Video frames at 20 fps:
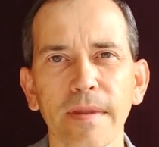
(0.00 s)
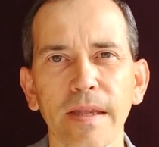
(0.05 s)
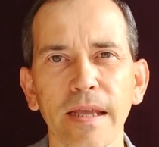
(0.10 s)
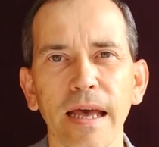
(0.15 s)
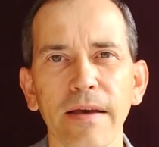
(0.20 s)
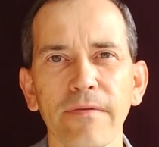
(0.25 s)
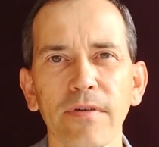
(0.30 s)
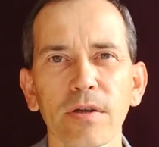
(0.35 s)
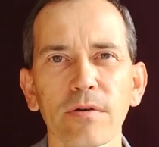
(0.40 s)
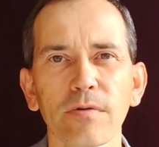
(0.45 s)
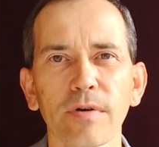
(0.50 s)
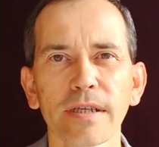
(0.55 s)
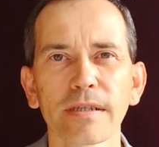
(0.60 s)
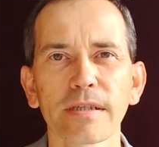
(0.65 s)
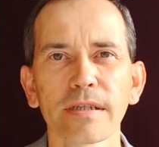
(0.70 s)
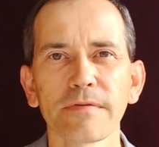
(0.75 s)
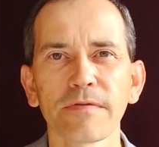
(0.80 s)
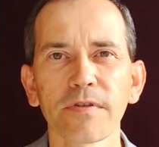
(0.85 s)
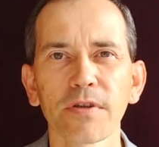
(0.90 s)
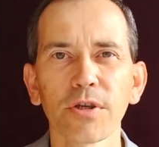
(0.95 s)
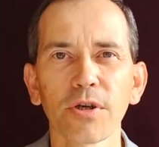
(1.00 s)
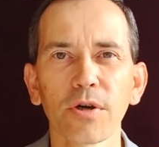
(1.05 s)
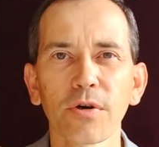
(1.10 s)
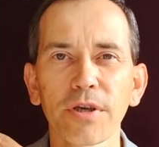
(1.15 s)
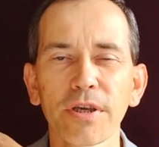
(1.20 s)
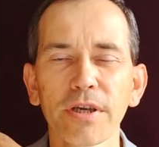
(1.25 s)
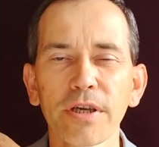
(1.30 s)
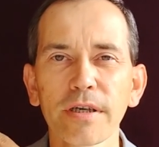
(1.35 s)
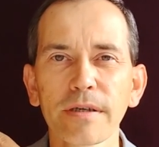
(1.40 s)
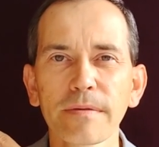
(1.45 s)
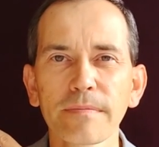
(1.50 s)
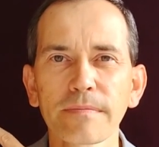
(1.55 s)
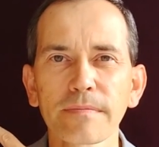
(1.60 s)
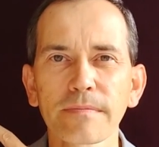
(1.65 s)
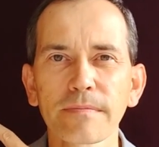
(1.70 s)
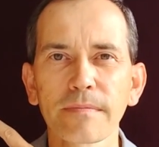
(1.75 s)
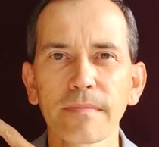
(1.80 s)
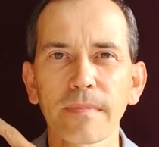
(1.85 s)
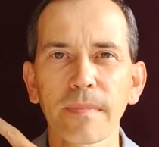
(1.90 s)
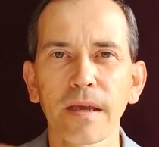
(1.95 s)
Have a look at this video here.
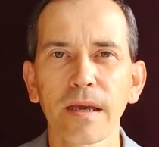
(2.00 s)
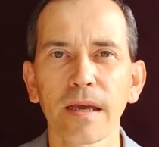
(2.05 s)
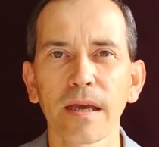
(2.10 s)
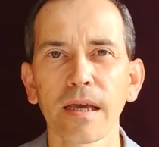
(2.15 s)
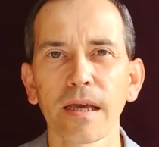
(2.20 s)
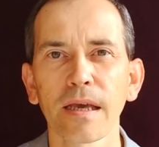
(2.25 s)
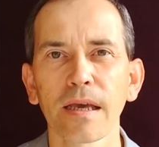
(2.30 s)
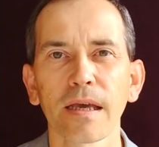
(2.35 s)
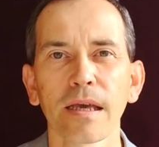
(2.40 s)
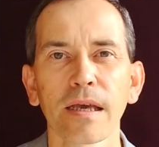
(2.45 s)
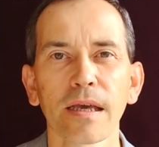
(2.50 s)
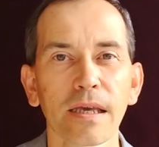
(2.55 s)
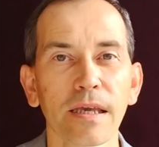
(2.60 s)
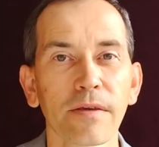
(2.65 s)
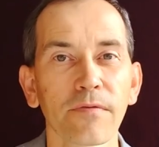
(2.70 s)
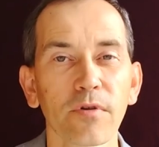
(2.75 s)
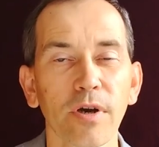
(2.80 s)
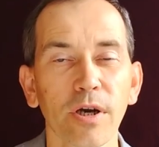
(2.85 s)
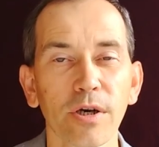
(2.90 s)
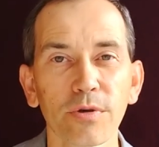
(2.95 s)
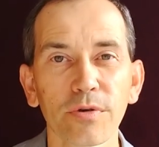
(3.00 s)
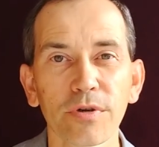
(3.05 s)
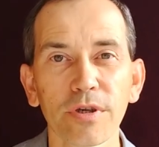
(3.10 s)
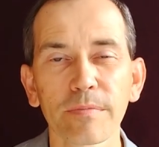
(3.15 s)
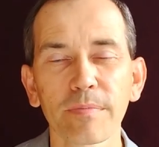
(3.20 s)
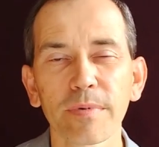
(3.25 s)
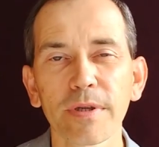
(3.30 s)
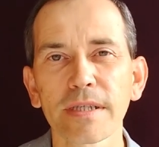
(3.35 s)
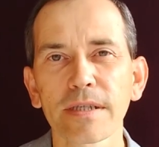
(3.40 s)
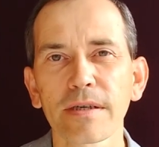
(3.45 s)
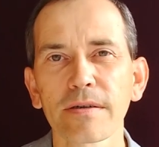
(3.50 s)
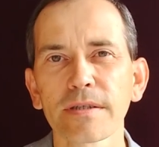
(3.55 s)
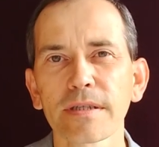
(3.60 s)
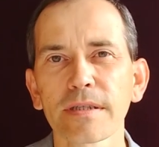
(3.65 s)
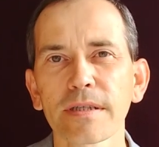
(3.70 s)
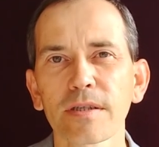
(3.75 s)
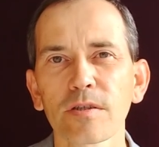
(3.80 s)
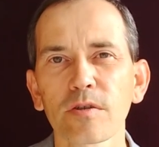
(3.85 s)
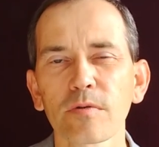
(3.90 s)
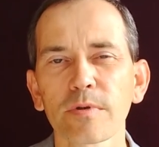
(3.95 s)
If you are new here, please
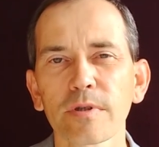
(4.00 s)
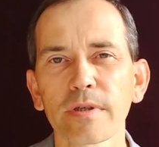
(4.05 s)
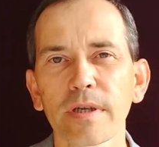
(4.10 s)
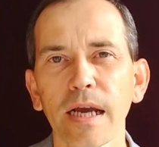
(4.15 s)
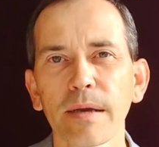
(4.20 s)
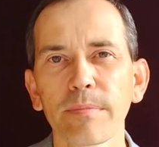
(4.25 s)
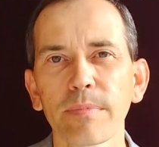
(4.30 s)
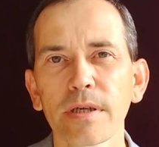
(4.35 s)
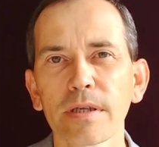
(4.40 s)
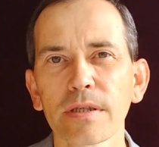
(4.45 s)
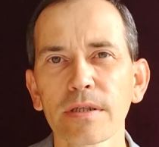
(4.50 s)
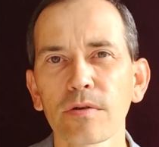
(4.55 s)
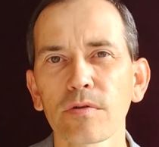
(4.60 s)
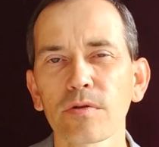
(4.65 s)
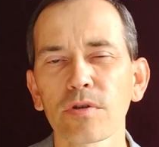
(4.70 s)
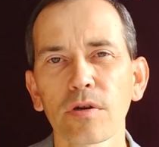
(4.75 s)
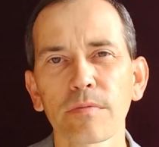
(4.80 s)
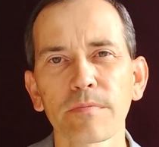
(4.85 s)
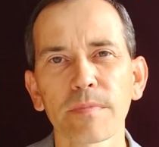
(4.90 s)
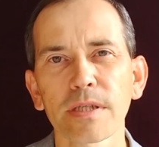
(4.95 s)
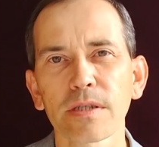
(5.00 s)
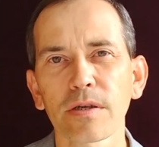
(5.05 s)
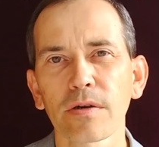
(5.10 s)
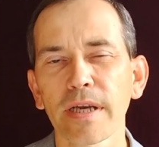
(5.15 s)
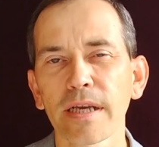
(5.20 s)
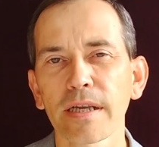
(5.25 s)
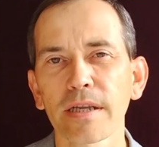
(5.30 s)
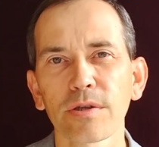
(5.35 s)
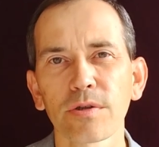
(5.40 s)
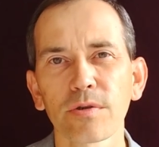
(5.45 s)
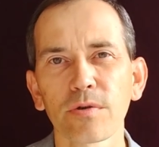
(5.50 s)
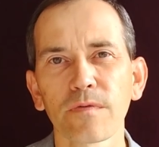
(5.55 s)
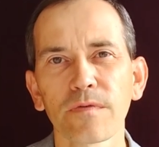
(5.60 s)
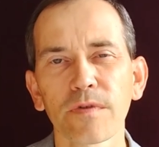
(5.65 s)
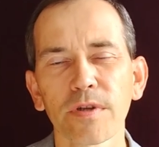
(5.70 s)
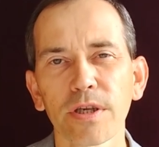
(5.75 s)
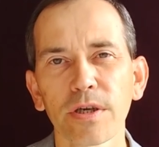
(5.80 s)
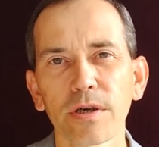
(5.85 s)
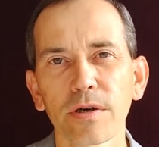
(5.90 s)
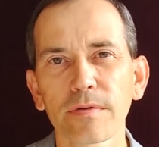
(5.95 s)
consider subscribing so you don't miss on any new
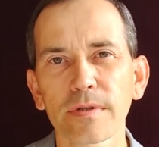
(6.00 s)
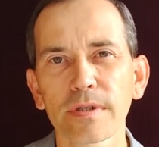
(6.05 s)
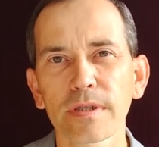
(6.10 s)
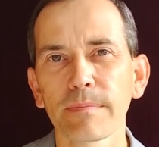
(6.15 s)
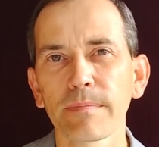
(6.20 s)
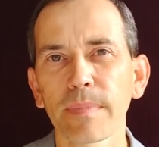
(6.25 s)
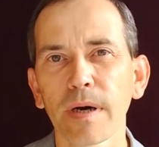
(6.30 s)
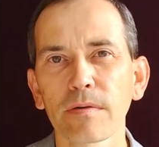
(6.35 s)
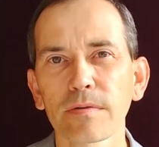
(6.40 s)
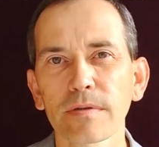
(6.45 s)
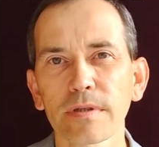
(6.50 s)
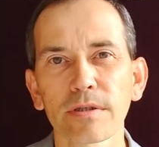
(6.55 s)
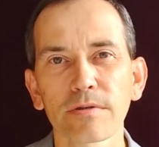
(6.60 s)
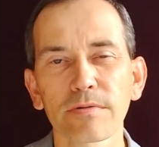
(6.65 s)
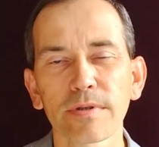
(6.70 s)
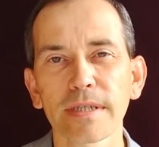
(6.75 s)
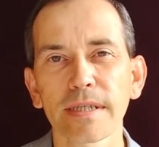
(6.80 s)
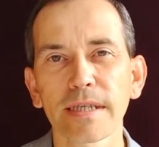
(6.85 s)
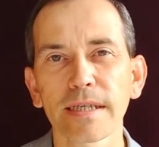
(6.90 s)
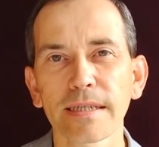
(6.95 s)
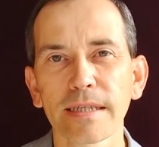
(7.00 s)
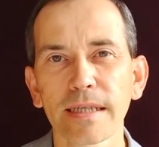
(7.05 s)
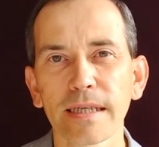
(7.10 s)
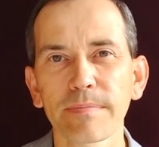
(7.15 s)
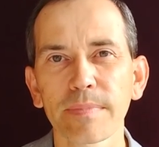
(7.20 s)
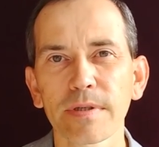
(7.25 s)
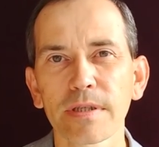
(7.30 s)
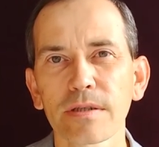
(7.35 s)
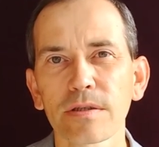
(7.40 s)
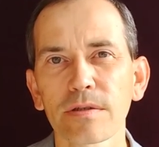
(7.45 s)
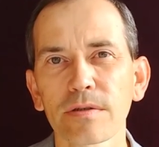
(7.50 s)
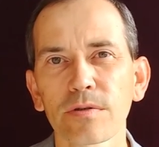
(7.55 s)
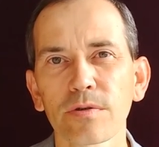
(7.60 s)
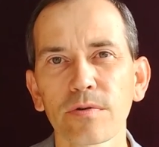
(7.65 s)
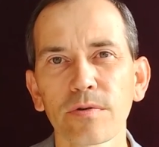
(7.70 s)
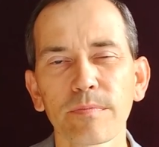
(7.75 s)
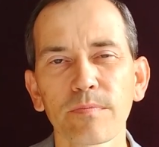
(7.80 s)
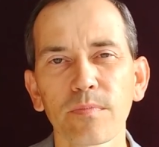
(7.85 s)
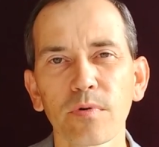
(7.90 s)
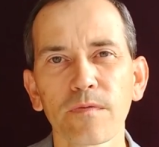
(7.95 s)
videos about interesting tips to
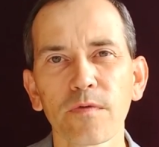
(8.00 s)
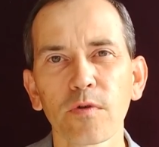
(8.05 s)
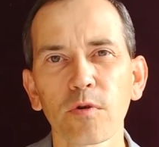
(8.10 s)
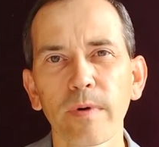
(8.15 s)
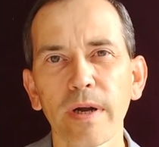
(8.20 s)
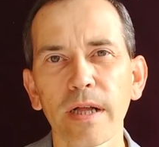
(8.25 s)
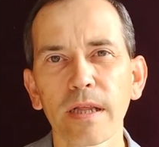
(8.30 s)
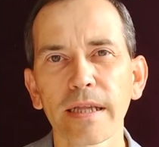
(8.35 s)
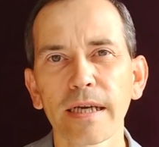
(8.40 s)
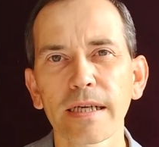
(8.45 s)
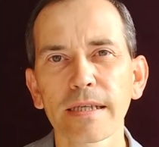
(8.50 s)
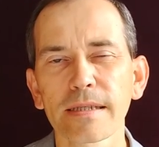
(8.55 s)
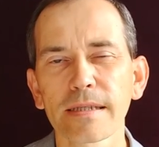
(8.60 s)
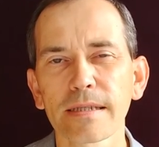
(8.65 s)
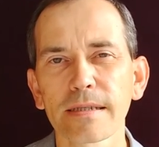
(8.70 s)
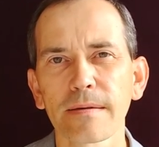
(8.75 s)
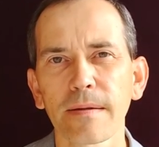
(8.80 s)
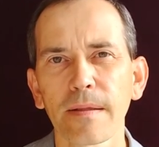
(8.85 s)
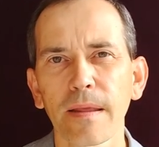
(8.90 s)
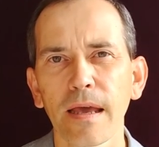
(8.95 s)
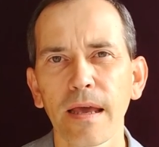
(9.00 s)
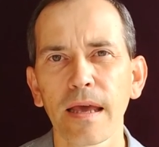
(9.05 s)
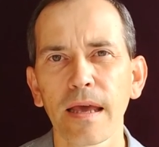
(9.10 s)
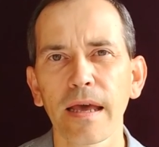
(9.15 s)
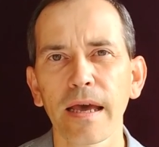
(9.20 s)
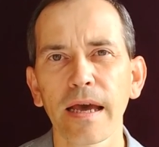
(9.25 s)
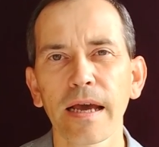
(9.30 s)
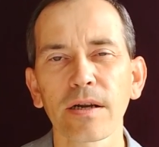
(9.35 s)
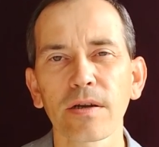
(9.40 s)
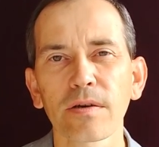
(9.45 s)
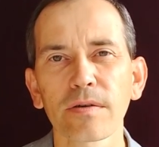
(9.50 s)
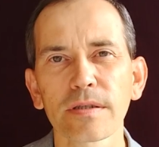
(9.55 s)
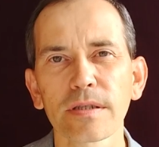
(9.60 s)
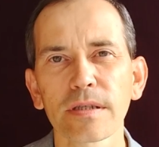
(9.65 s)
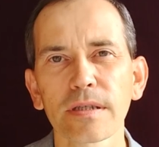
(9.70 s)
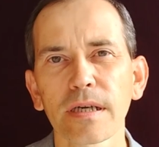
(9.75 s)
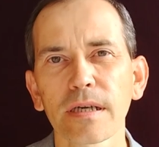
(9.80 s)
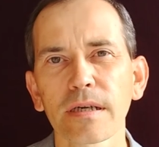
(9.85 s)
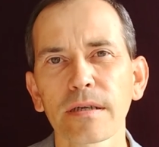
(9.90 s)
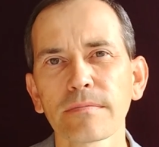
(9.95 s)
improve your wellness and
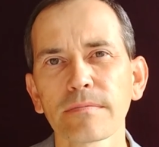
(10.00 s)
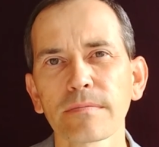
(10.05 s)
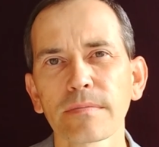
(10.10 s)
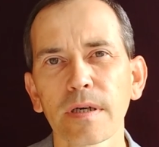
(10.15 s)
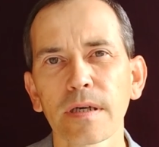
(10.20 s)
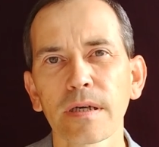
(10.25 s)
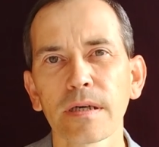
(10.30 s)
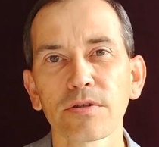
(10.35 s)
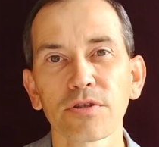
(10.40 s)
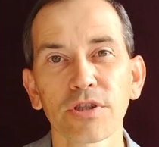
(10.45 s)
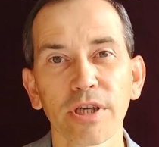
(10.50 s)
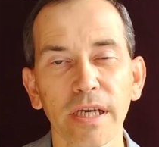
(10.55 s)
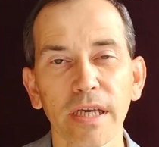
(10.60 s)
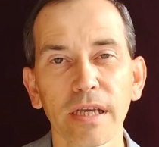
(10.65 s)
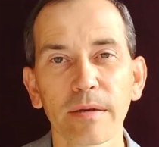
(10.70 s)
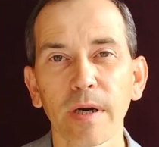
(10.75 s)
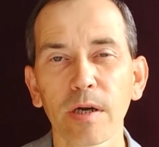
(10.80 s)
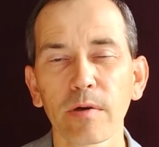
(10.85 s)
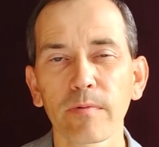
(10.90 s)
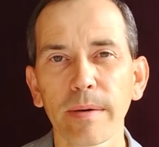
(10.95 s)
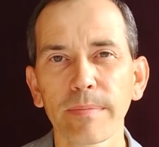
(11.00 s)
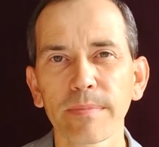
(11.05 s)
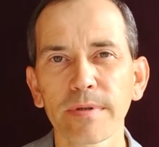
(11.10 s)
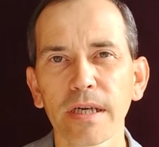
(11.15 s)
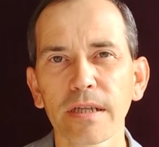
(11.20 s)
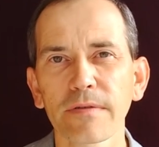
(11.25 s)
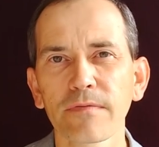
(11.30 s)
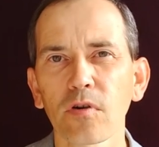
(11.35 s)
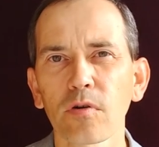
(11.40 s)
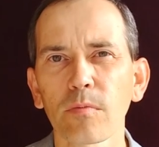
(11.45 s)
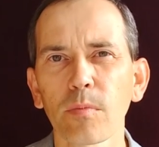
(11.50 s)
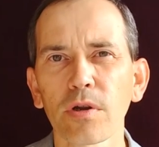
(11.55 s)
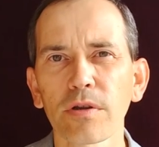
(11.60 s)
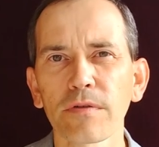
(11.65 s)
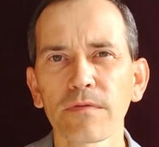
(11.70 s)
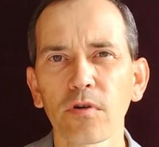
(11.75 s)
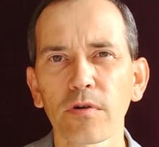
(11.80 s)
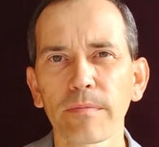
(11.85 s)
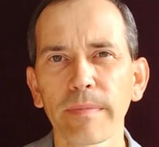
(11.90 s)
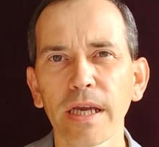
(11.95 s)
consider uh, checking my website for more
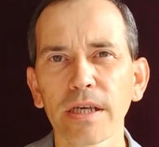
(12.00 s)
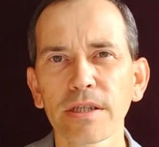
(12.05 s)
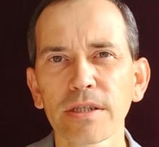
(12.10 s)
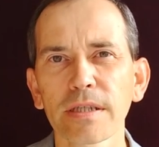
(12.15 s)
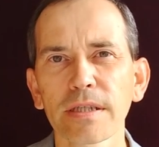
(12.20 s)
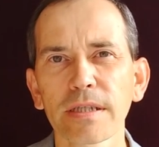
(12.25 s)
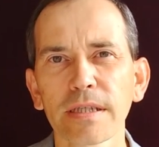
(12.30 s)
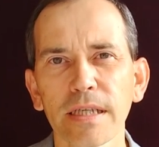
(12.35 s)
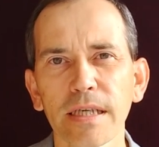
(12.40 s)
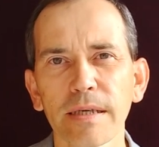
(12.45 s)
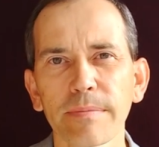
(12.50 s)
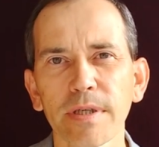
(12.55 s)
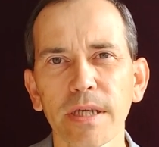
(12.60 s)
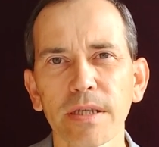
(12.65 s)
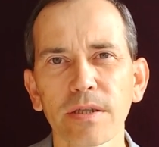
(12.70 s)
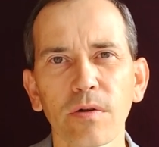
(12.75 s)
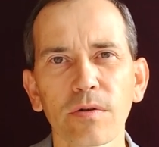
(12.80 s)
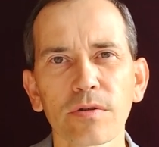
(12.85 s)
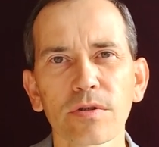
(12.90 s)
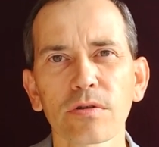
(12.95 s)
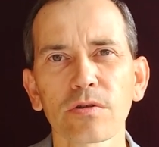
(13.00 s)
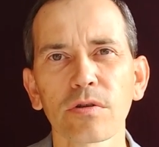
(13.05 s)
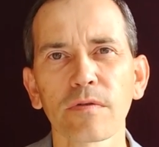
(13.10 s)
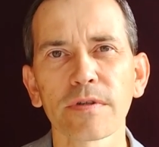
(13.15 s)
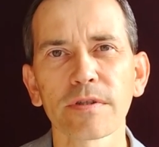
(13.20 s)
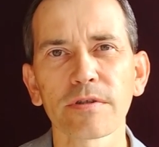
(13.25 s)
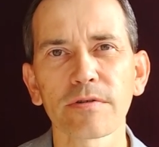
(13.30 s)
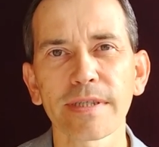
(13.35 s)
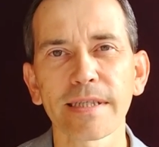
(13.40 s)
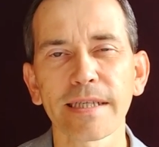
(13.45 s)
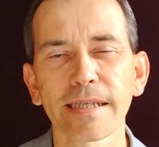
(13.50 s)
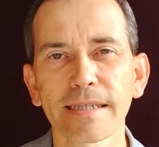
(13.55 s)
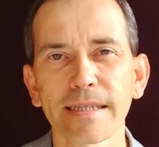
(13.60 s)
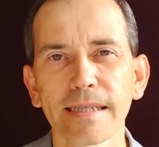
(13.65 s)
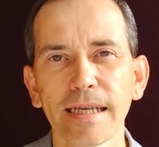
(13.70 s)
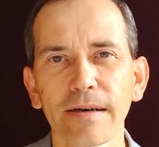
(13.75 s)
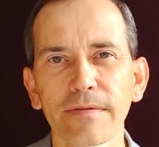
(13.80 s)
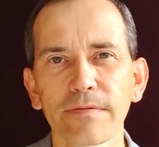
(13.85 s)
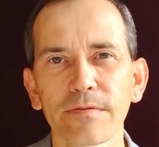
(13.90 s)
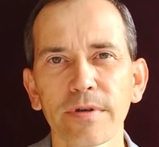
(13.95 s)
information, tips and all sorts of interesting stuff.